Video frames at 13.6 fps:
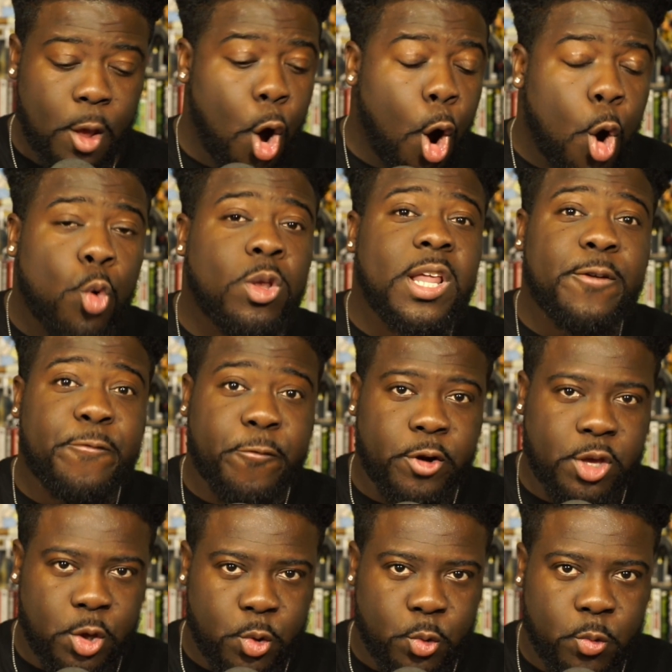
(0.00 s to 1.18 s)
Only for
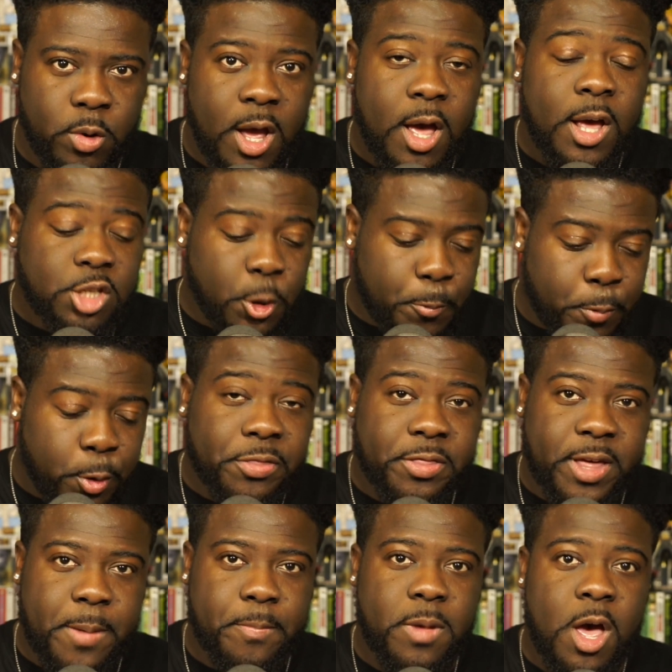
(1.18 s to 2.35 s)
you to put
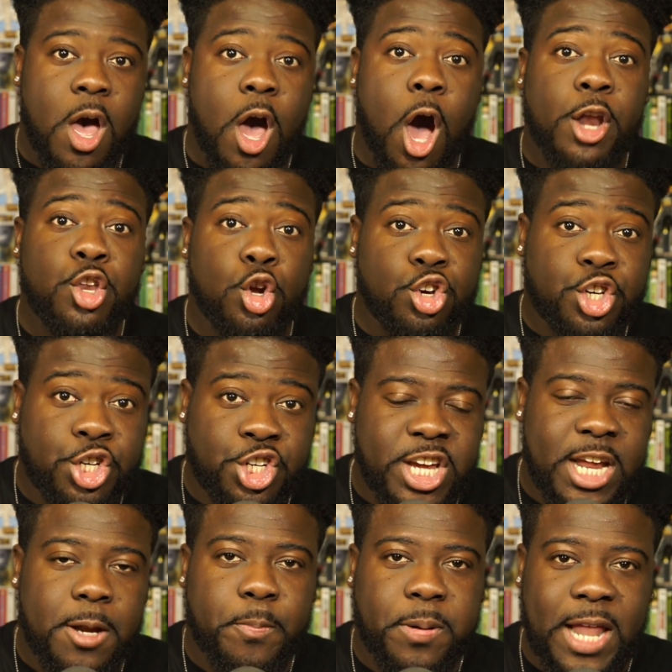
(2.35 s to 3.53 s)
them on your
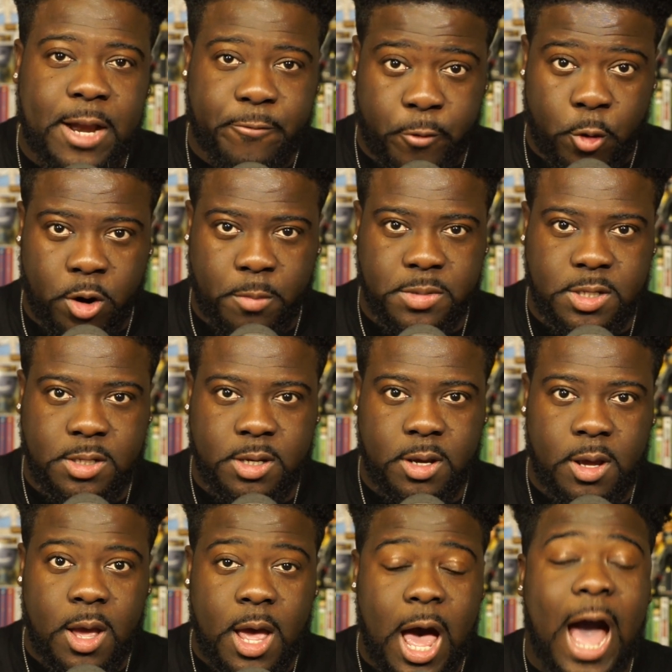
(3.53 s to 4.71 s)
shit platforms.
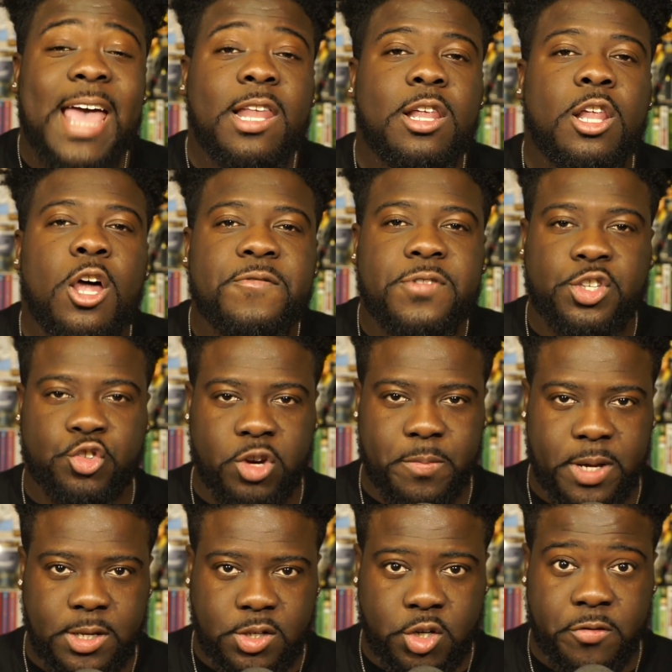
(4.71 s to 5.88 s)
I love
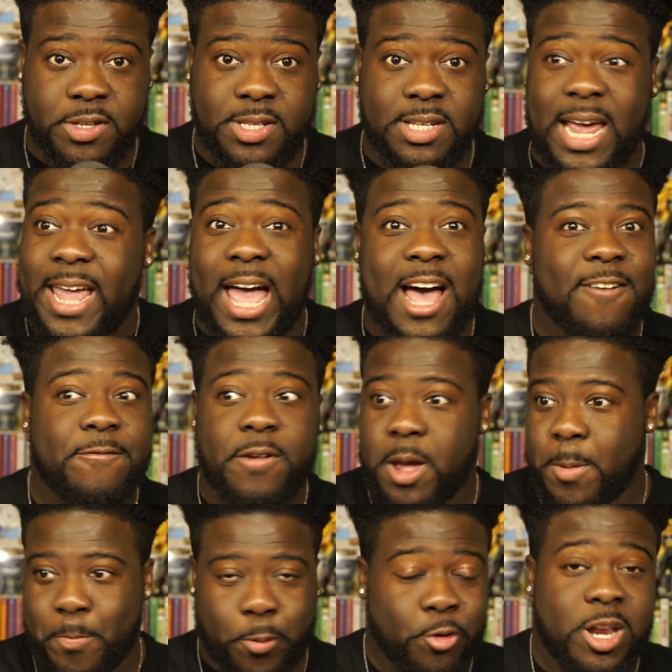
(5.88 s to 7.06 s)
streaming services. I have
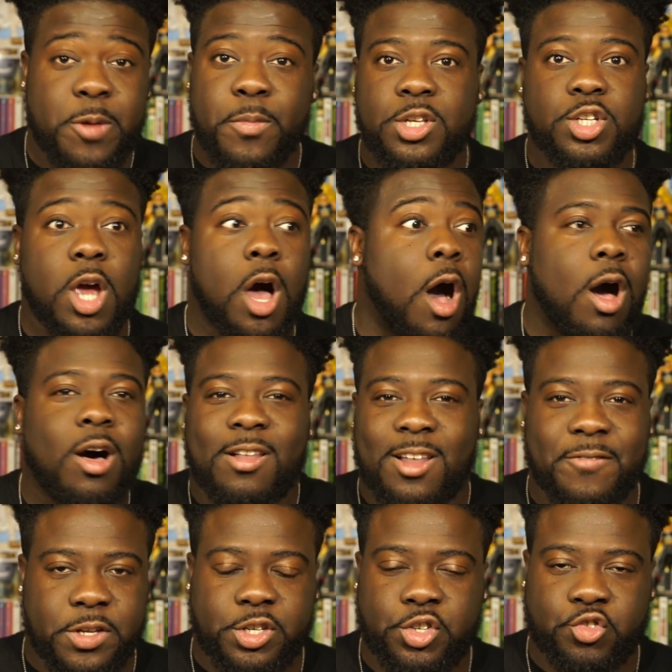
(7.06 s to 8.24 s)
pretty much all
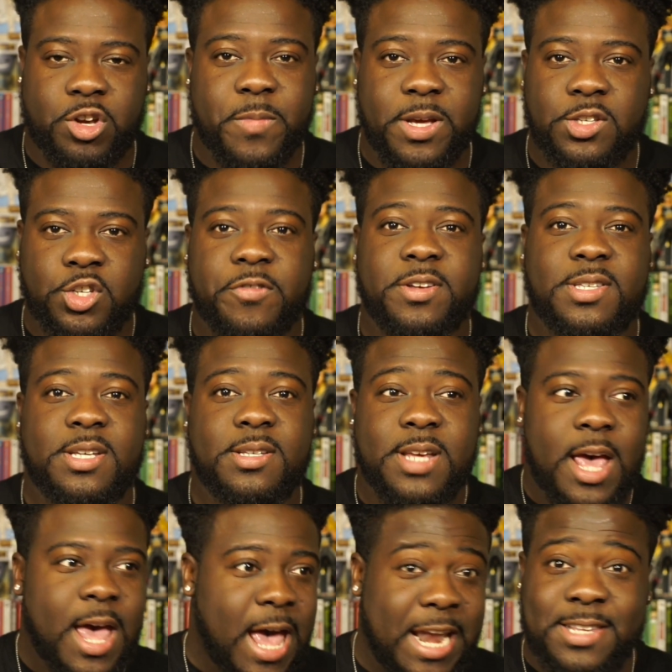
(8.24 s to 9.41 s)
of the streaming services,
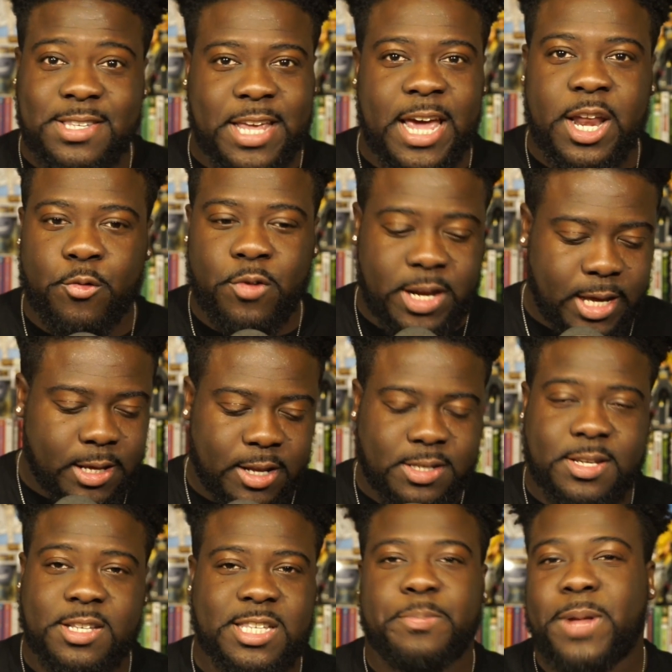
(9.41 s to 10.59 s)
and it's getting ridiculous,
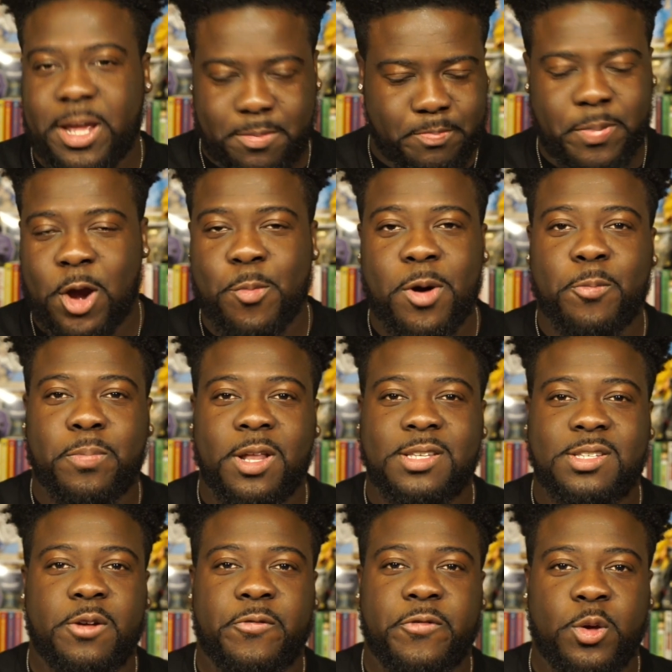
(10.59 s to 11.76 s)
except like Paramount Plus
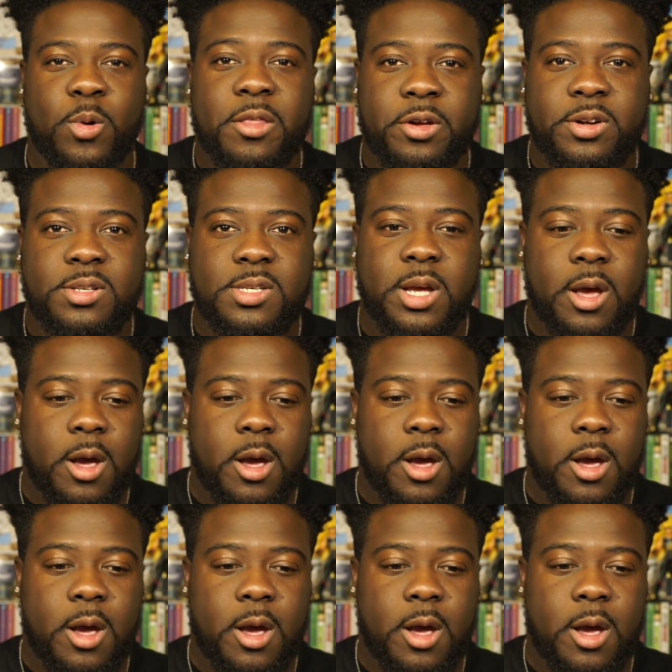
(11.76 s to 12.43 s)
and a few others.